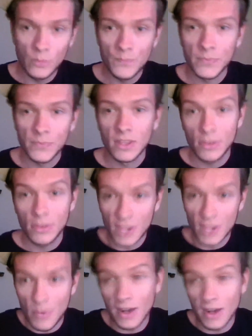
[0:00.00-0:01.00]
think
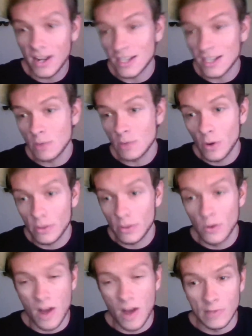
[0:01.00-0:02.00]
about it as I'm going through,
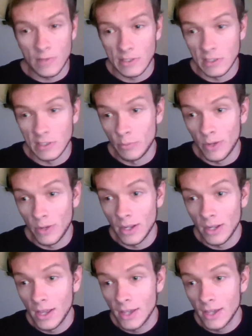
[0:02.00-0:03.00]
obviously, but
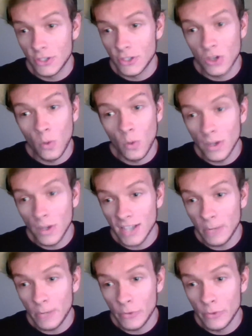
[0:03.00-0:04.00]
just go one time
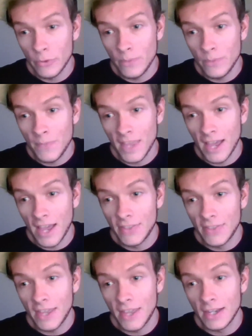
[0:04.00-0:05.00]
through and
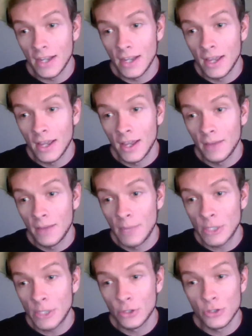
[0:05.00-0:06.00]
then make sure
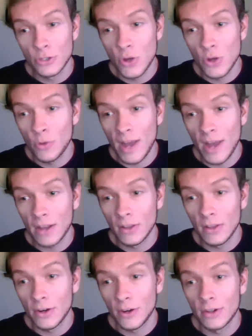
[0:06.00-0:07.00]
there's no grammatical
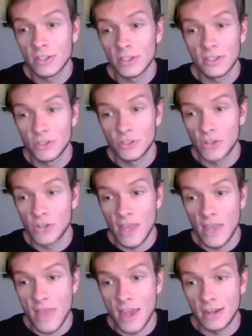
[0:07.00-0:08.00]
errors, and
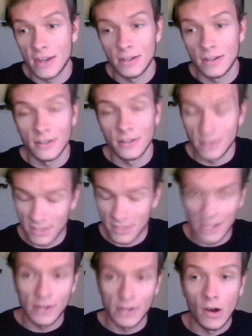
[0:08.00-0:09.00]
then send it
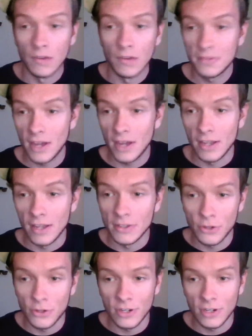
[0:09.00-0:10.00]
off. I turn
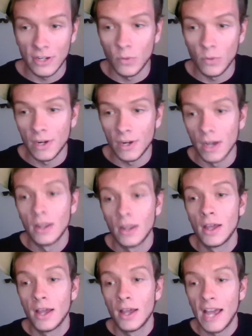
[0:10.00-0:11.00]
it in and whatnot.
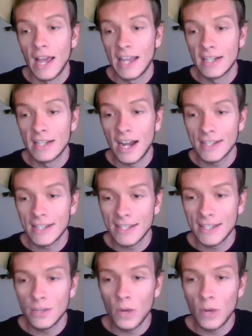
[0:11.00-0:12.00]
And I can get
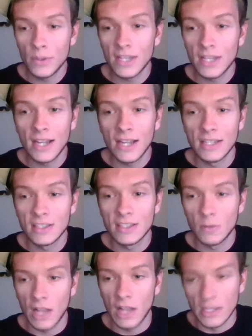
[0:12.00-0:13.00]
away with that in some
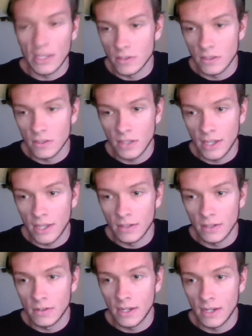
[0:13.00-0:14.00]
classes and
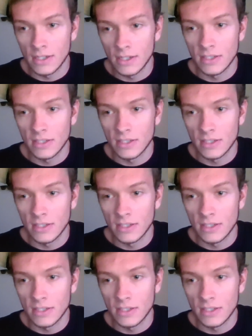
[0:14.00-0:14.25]
in some